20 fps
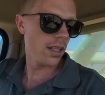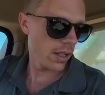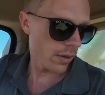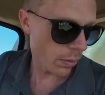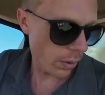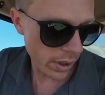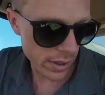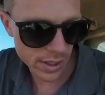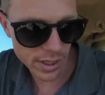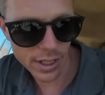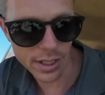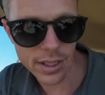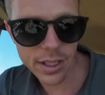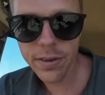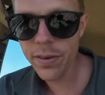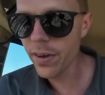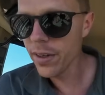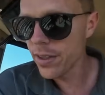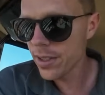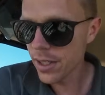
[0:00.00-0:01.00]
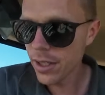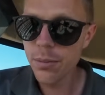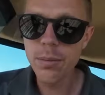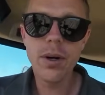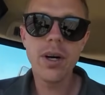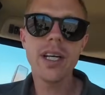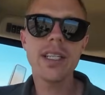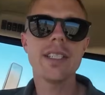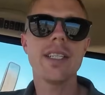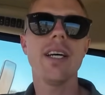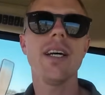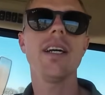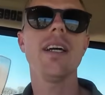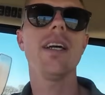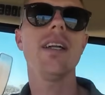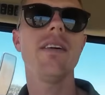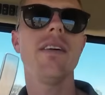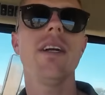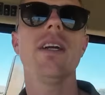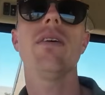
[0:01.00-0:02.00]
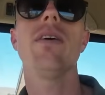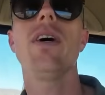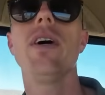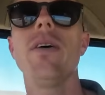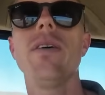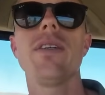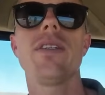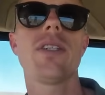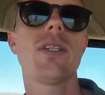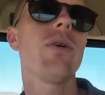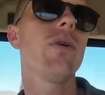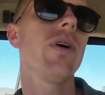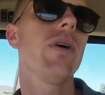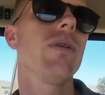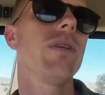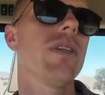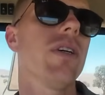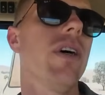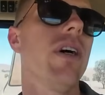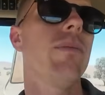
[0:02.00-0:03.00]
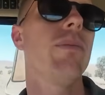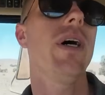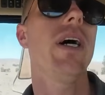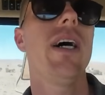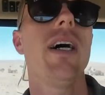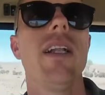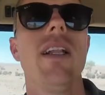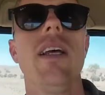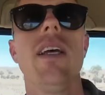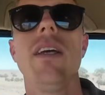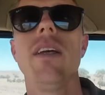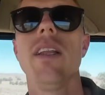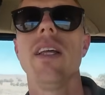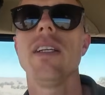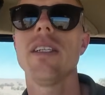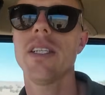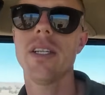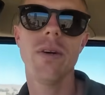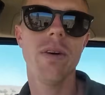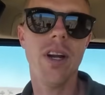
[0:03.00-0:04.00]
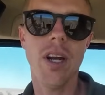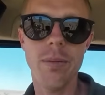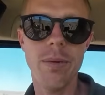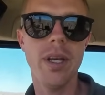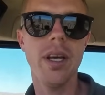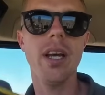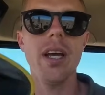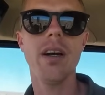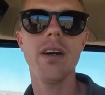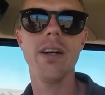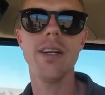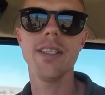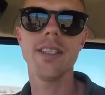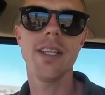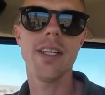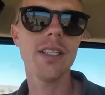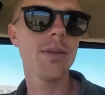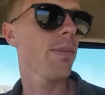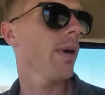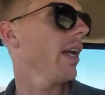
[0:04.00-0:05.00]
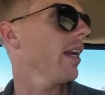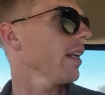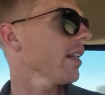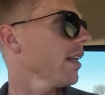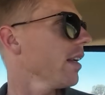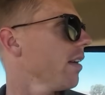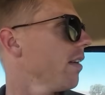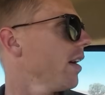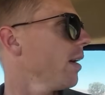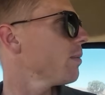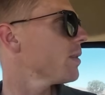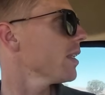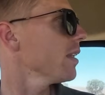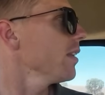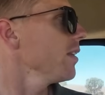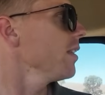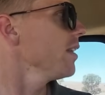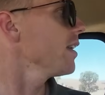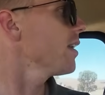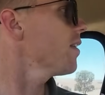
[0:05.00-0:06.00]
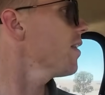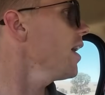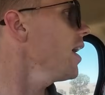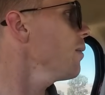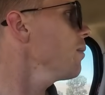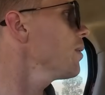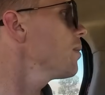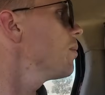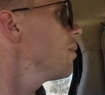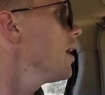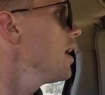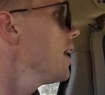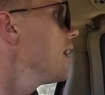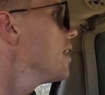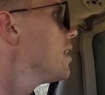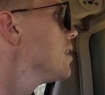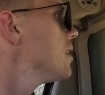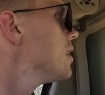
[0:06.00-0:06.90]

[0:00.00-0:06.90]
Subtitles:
What's the difference, you might say, Henry? Well, it's soil type partly. There's still going to be areas of this paddock that are absolutely crap, but